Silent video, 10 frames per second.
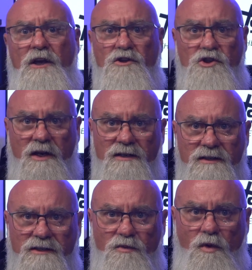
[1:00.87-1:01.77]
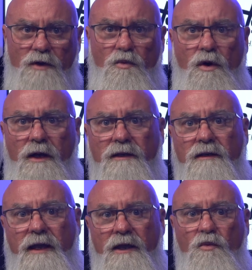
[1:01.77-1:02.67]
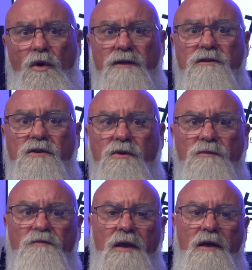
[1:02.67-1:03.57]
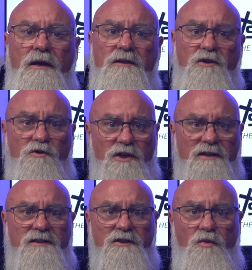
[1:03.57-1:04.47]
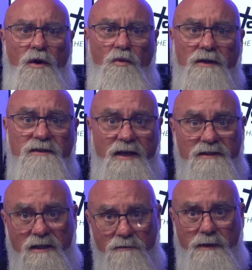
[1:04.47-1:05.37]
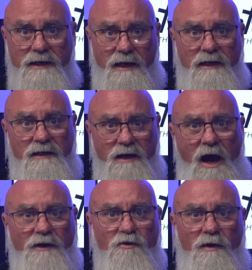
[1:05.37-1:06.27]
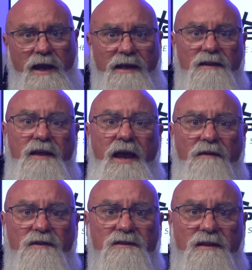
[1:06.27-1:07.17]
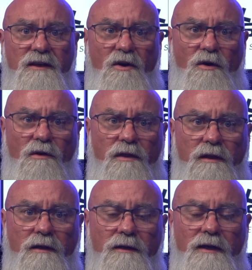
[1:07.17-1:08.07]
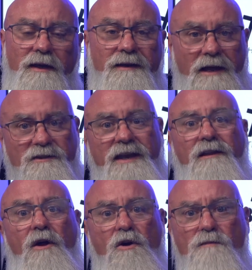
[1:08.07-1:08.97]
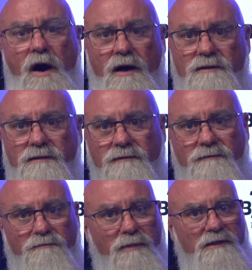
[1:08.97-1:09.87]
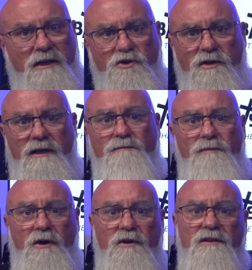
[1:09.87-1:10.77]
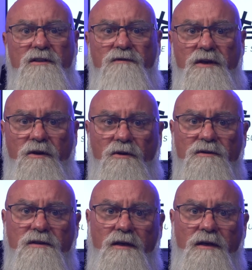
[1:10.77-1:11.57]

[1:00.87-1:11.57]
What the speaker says: Genesis 1:1 and 1:2. So Genesis 1:1 says, "In the beginning, God created the heavens and the earth." Now take a long pause, potentially billions of years,